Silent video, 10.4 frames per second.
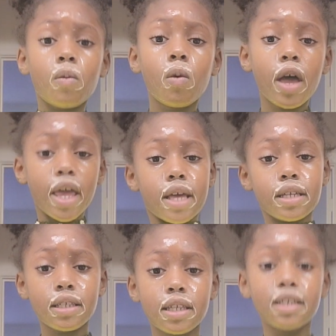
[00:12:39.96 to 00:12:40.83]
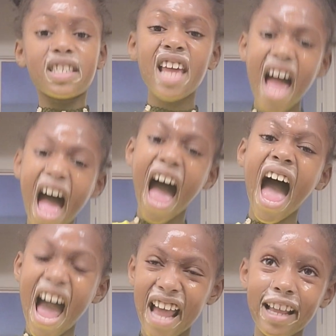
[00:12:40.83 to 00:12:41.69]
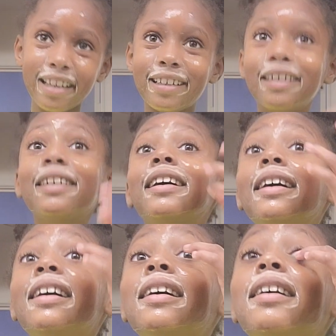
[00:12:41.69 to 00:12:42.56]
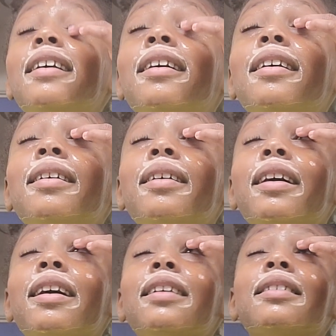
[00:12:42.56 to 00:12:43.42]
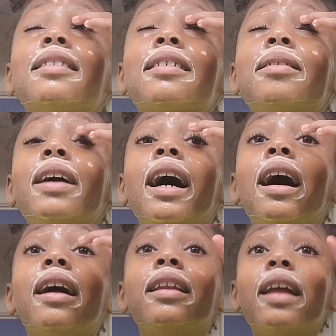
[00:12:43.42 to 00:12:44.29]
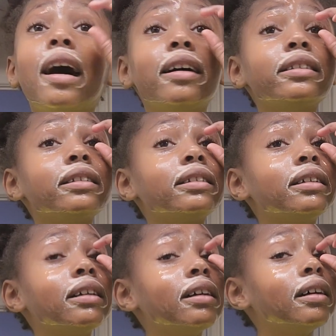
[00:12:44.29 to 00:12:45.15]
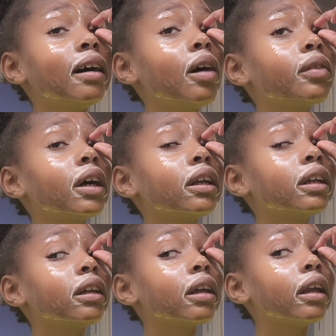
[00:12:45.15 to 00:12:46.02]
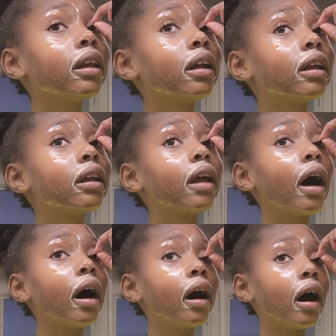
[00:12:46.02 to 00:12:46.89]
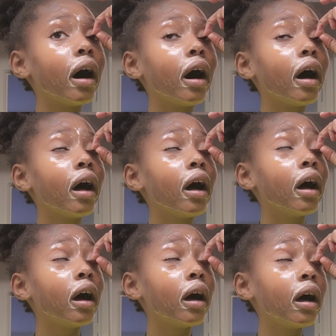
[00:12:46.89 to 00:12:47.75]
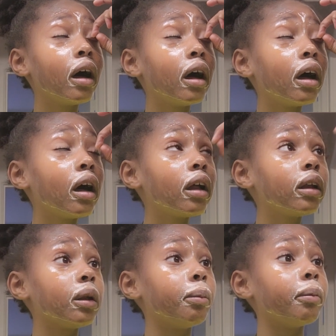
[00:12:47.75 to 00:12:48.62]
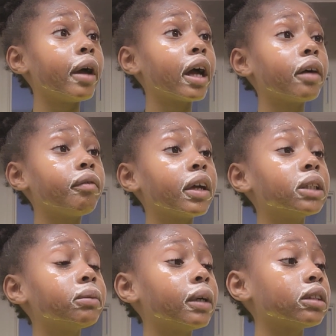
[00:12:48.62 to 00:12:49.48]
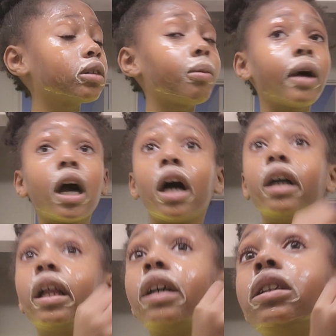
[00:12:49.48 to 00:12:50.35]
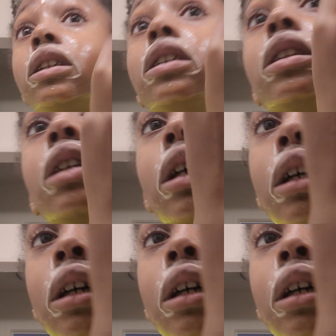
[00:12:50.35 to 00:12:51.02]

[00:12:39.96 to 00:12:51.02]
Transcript: waste to die. Oh, I got something on my eyelash. See, I didn't get none of that uh, the face mask on my eyelashes.